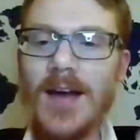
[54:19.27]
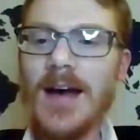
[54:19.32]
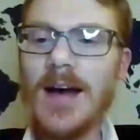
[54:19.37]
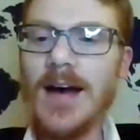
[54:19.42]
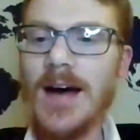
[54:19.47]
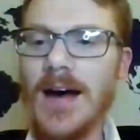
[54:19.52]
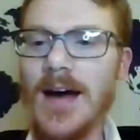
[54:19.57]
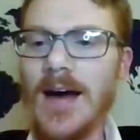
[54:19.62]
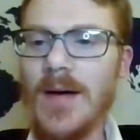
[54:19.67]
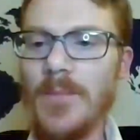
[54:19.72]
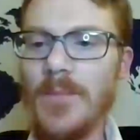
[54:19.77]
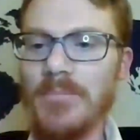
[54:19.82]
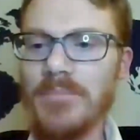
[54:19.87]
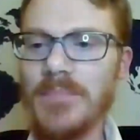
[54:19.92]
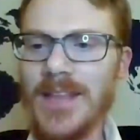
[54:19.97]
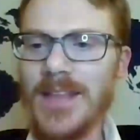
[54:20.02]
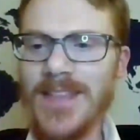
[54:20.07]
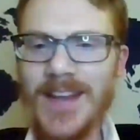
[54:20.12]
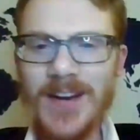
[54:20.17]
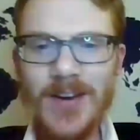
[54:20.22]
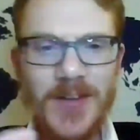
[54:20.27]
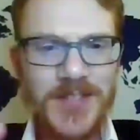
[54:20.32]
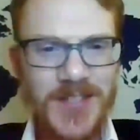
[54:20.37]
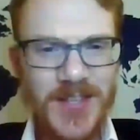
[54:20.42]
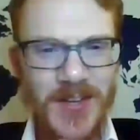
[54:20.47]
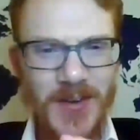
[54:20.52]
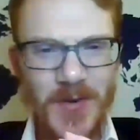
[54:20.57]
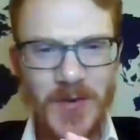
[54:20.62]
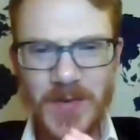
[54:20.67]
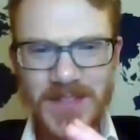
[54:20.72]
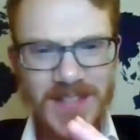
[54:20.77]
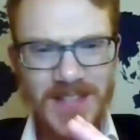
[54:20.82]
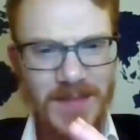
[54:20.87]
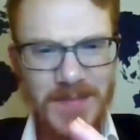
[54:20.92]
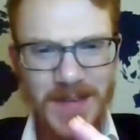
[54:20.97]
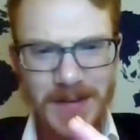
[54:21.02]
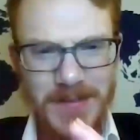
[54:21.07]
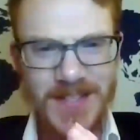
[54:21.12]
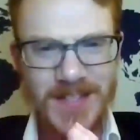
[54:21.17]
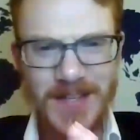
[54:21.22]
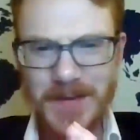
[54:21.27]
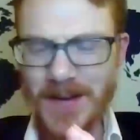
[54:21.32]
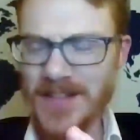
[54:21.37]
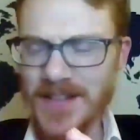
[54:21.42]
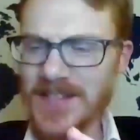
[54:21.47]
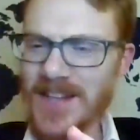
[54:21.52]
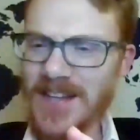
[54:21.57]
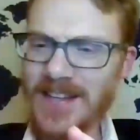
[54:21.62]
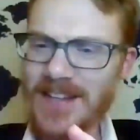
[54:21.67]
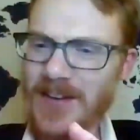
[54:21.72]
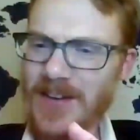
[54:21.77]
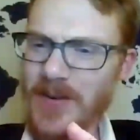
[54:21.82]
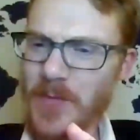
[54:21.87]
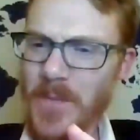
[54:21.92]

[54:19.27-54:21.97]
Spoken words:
And then also something I was thinking about is like,